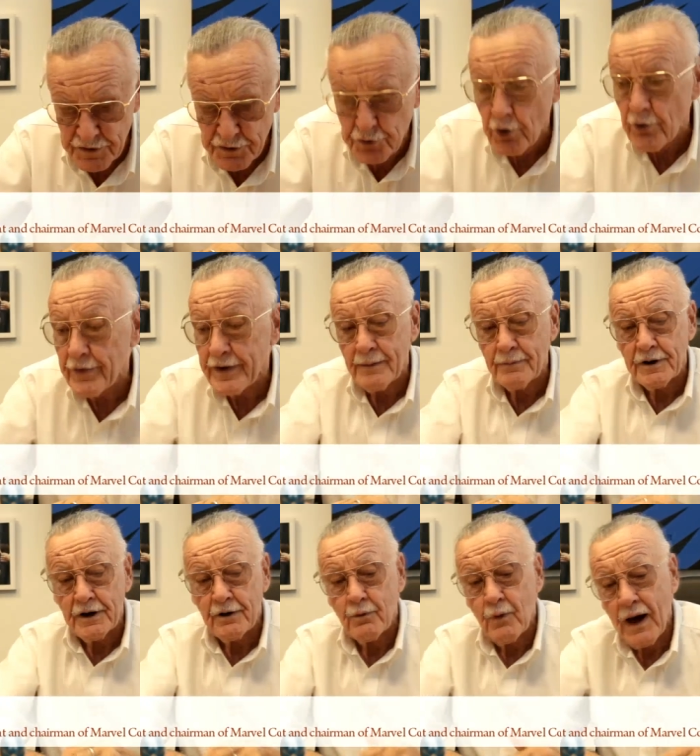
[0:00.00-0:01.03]
story I'm
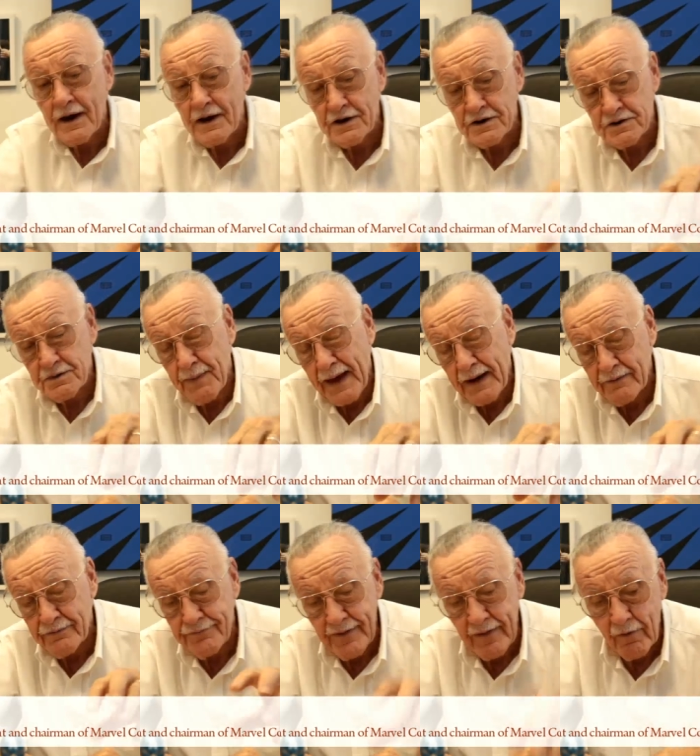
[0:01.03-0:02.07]
going to write is about a
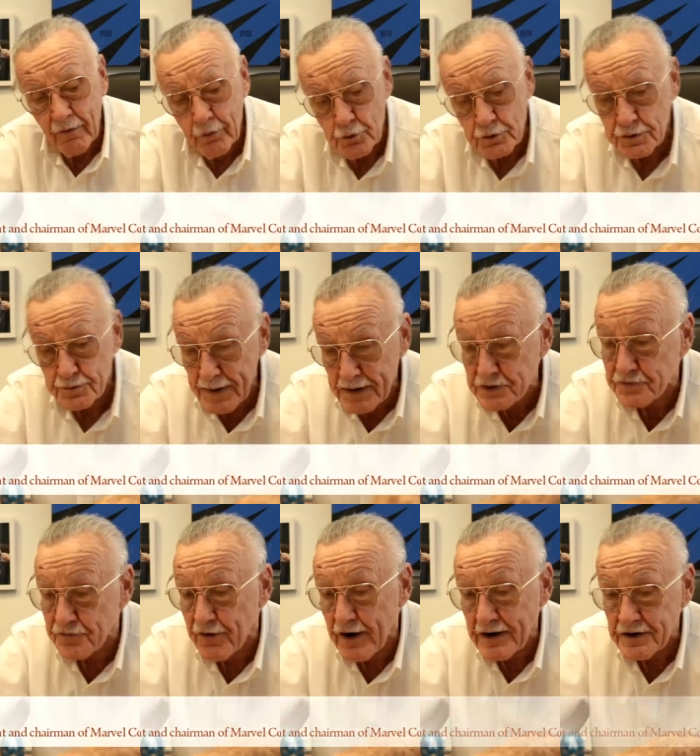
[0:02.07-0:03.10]
fellow whose best
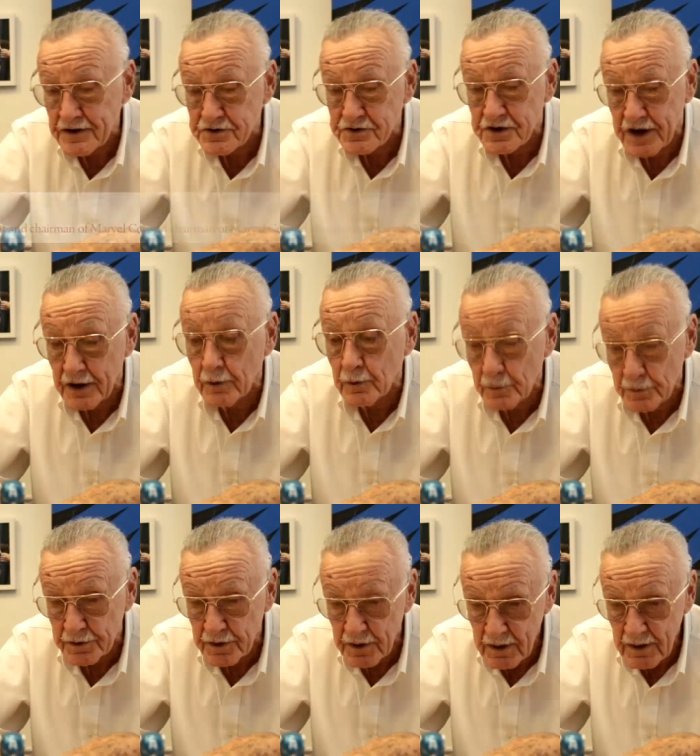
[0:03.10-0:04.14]
friend is
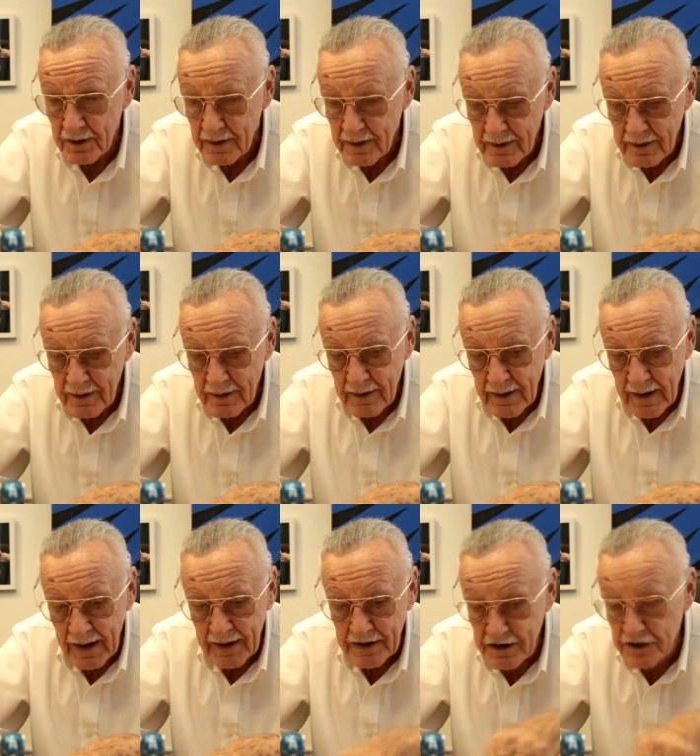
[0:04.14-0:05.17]
killed,
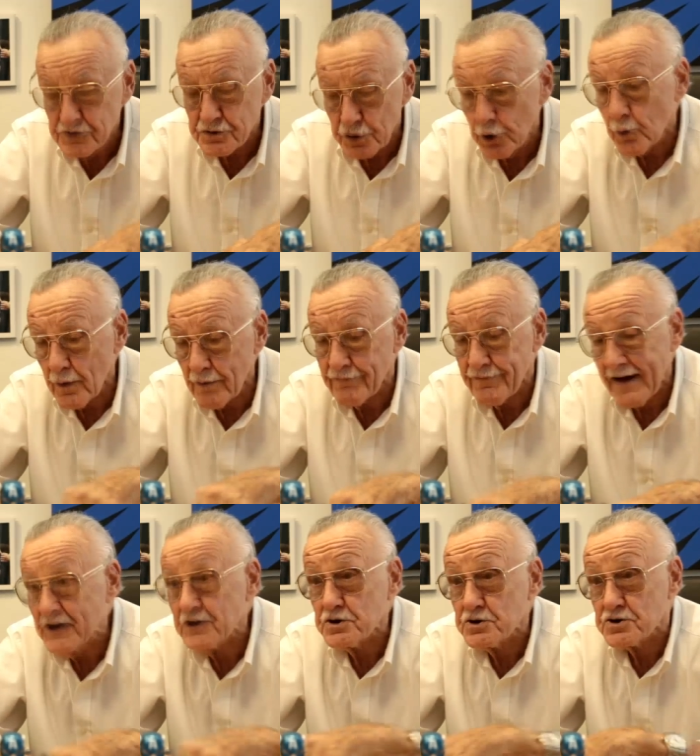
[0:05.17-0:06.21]
and he's going to
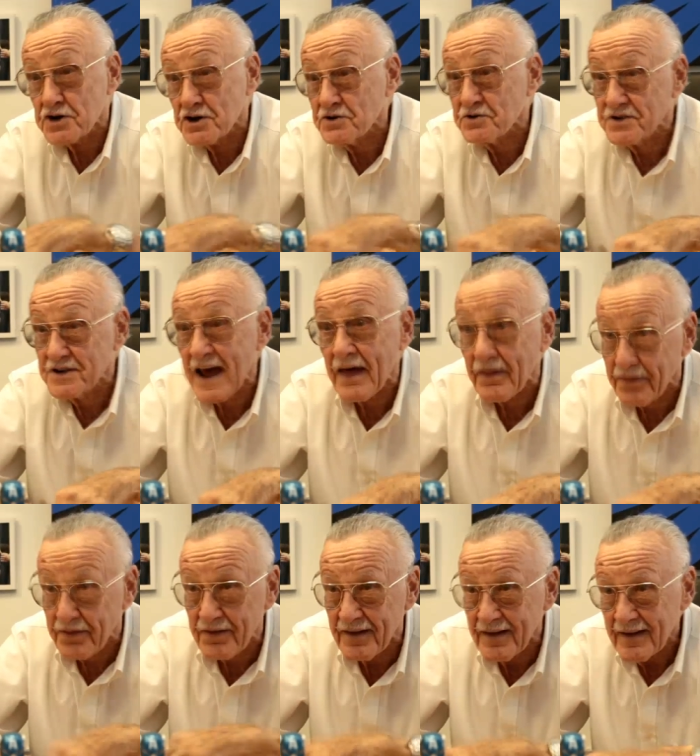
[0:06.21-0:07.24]
avenge his
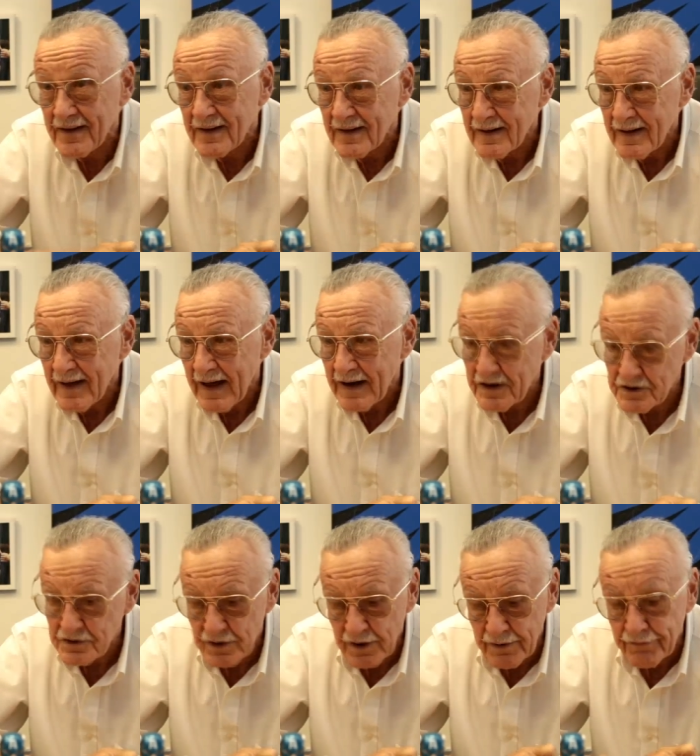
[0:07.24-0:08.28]
death, and
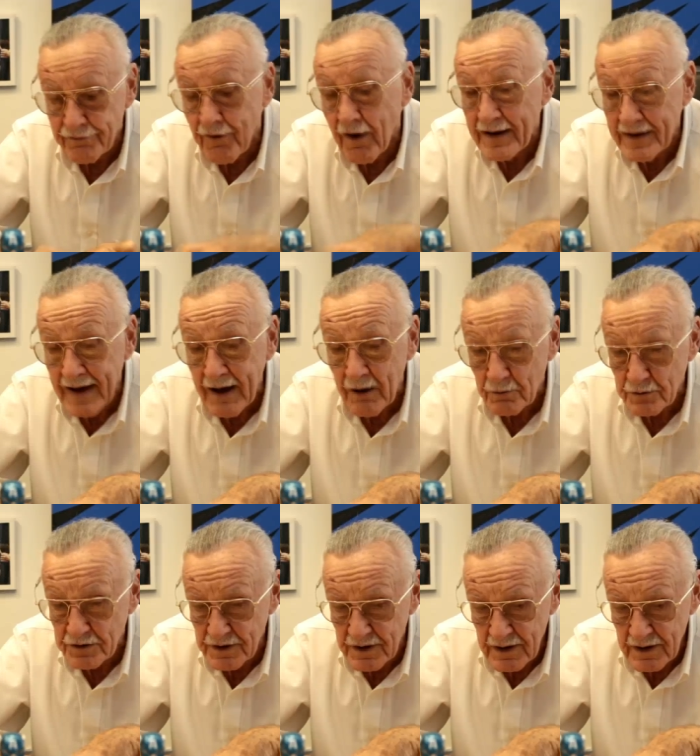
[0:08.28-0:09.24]
he's going to find out